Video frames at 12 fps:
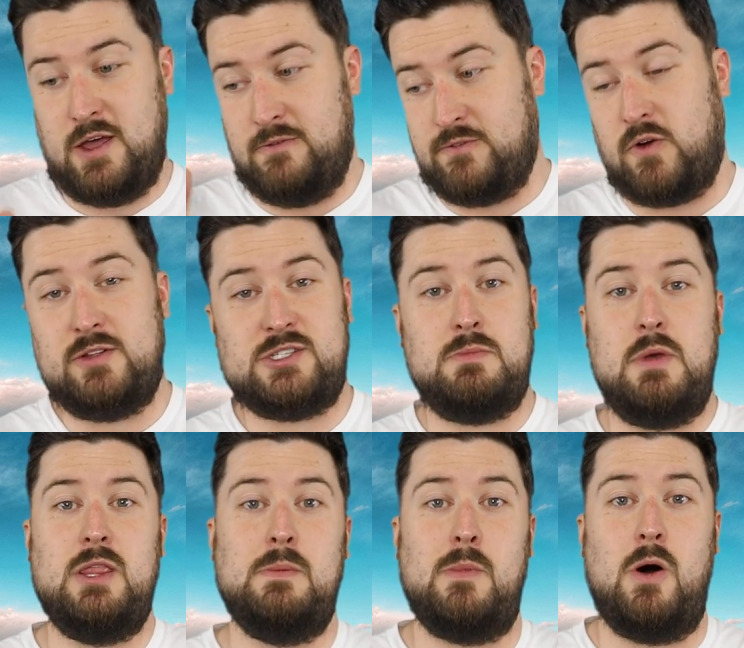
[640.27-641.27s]
confronts him
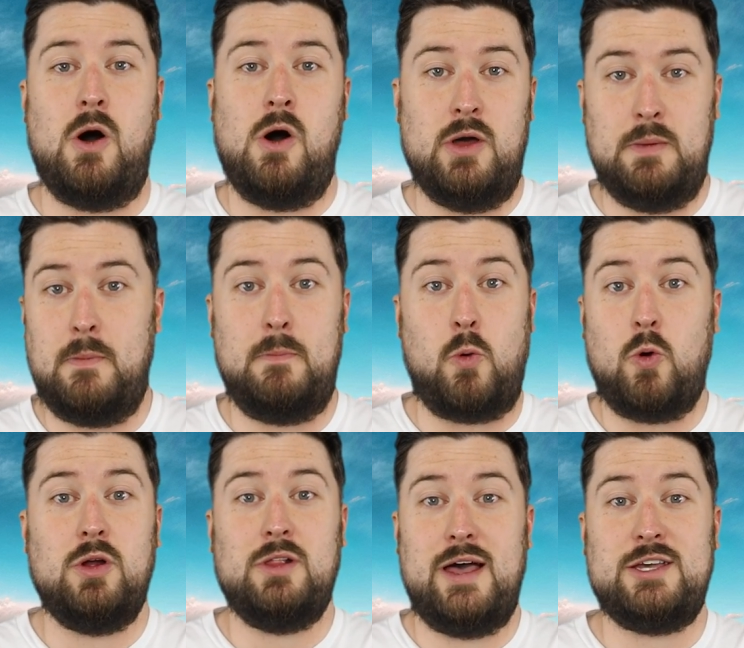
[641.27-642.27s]
in the mall, and
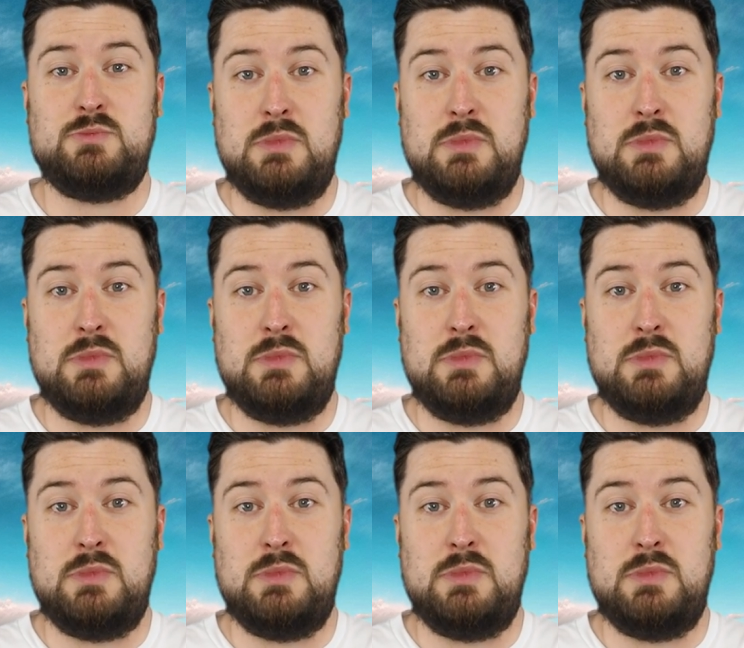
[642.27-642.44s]
more or less